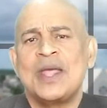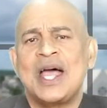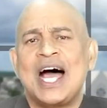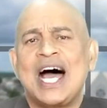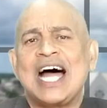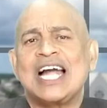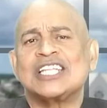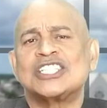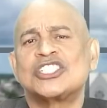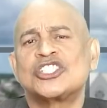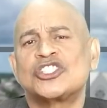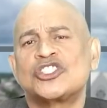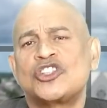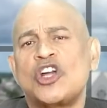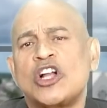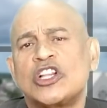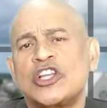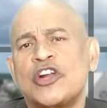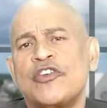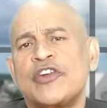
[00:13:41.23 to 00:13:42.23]
and
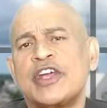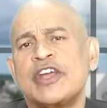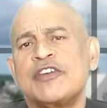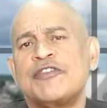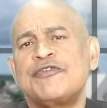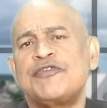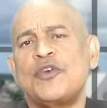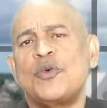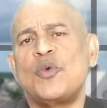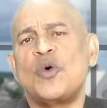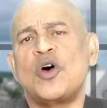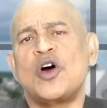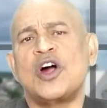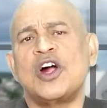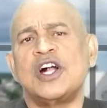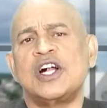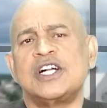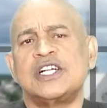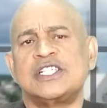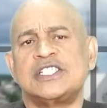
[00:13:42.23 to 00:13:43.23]
stuttering for
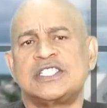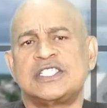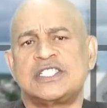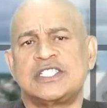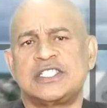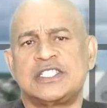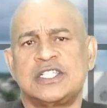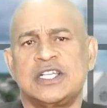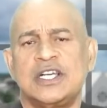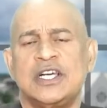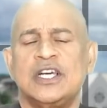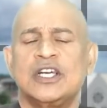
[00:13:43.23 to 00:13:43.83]
words